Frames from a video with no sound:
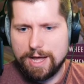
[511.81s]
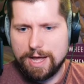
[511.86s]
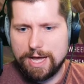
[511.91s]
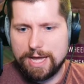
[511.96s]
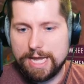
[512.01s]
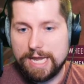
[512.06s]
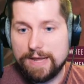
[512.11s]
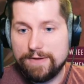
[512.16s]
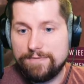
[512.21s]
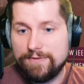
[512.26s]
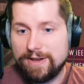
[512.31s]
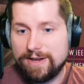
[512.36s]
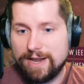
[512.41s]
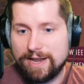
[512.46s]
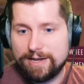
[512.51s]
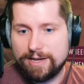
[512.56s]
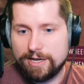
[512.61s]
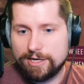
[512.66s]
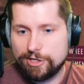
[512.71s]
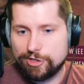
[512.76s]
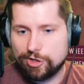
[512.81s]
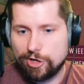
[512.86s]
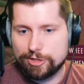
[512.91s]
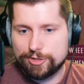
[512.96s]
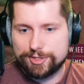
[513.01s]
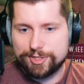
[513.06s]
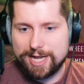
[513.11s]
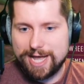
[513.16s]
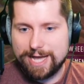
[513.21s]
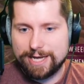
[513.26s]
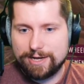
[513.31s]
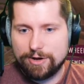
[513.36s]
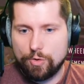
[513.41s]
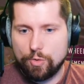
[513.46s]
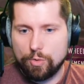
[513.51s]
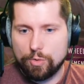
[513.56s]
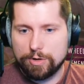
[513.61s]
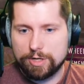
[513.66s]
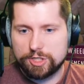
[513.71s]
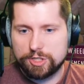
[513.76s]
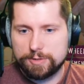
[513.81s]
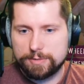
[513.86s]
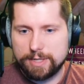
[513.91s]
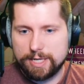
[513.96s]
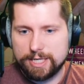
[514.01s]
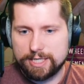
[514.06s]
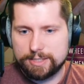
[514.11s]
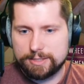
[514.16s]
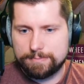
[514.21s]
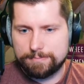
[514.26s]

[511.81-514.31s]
If it had done a charge attack or a